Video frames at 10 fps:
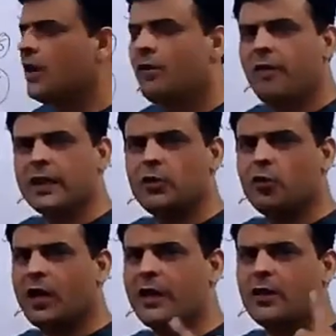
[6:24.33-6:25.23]
whether
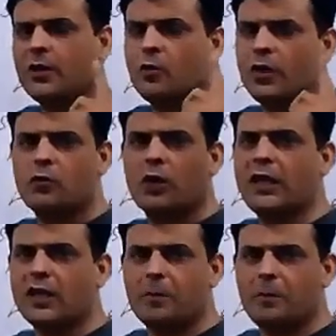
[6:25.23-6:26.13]
you're going to
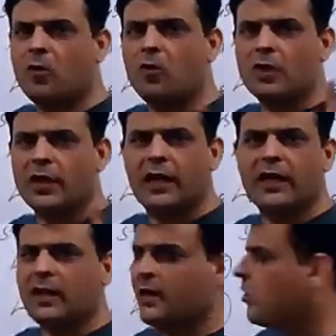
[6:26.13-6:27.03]
write a report, a
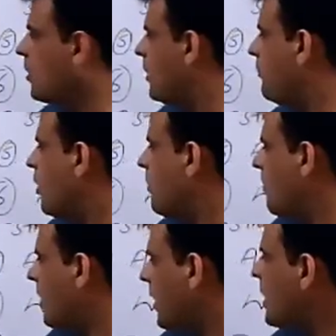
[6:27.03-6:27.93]
letter, or
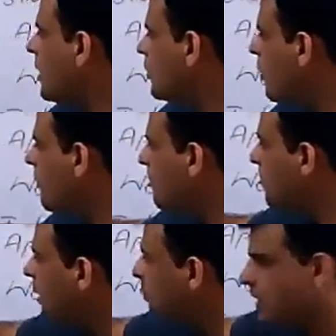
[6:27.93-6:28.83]
informal one. So
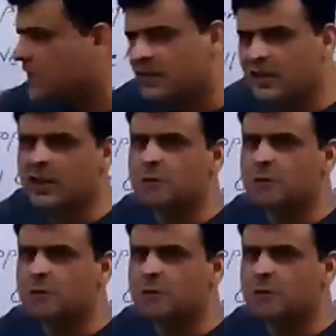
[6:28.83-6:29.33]
purpose is